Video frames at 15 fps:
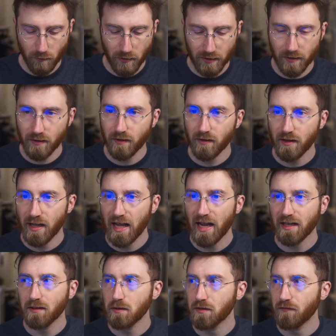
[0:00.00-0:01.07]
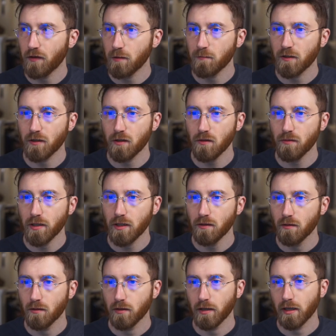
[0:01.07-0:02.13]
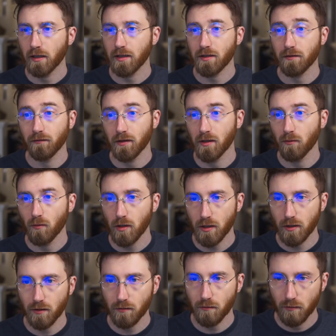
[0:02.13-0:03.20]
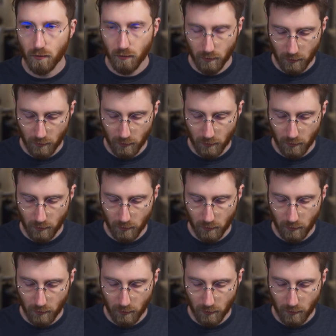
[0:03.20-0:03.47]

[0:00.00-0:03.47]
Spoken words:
know what the heck those farms are doing unless you really want to.